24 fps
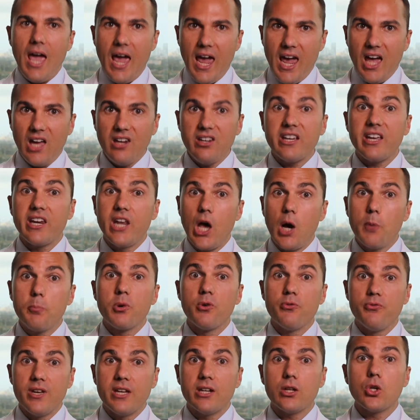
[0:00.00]
and it can help
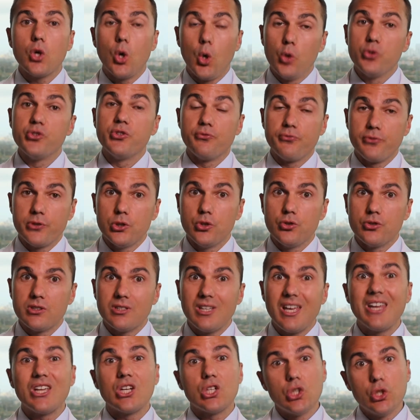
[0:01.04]
prevent colds and flus,
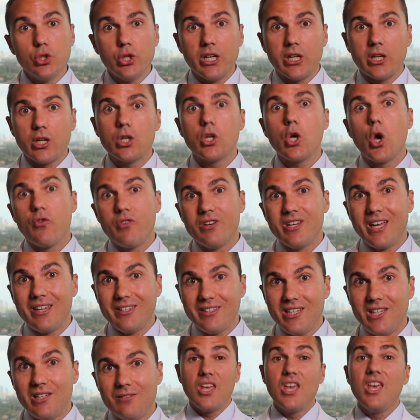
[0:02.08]
including COVID
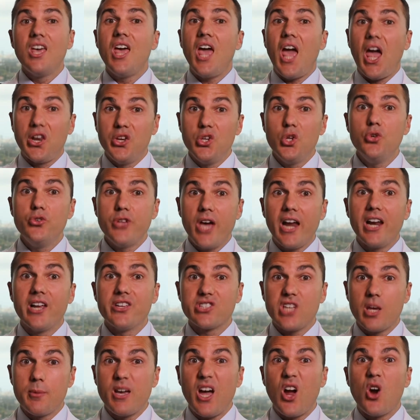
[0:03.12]
nineteen. And new data is
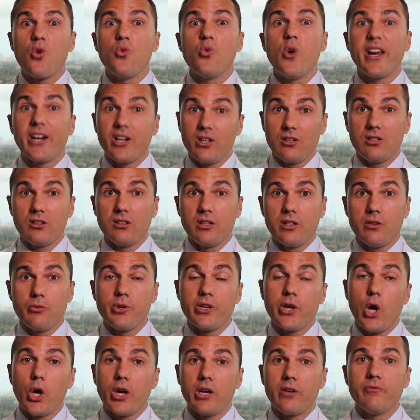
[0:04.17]
coming out regularly
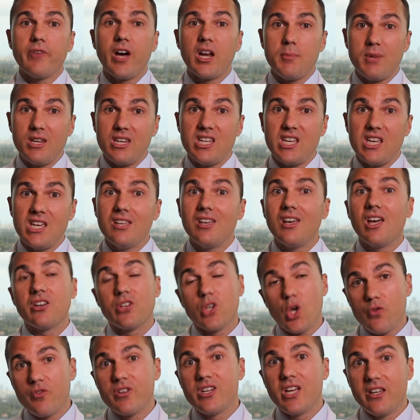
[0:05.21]
regarding vitamin D and
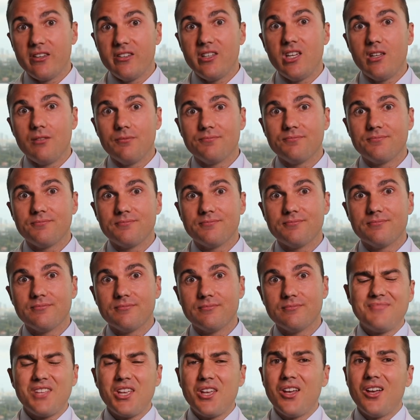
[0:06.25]
COVID nineteen.
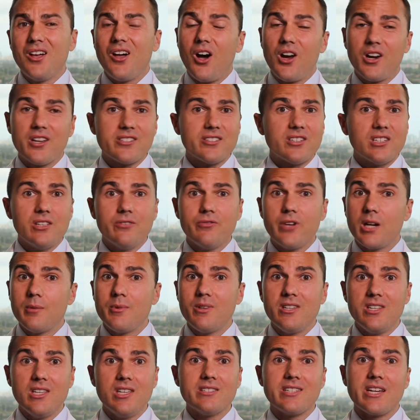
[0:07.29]
Honestly, vitamin
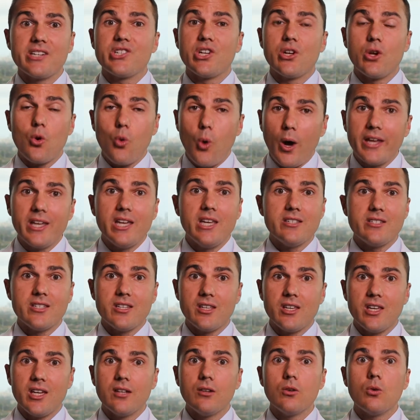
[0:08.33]
D is actually quite easy to
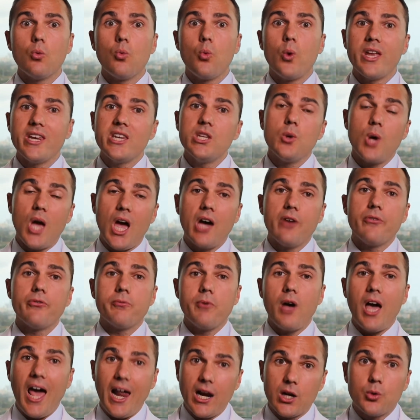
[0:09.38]
get when you have
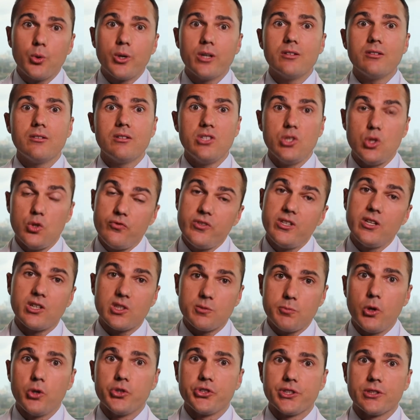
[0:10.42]
adequate U V
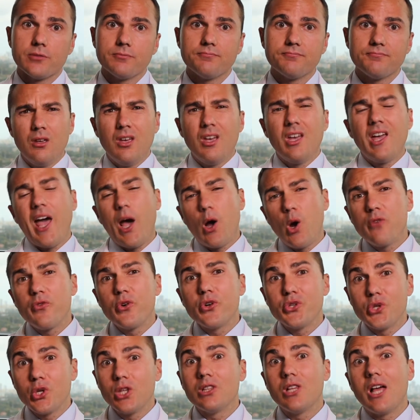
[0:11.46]
exposure. However,
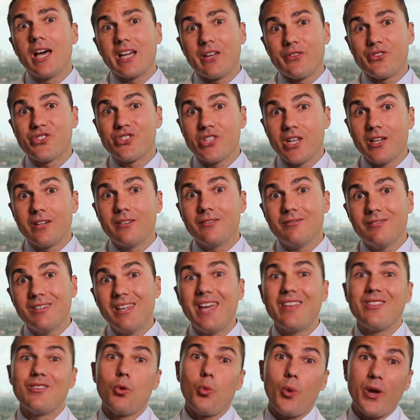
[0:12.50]
due to lack of sun
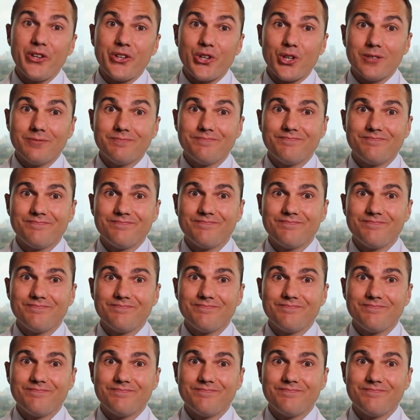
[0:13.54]
in the winter,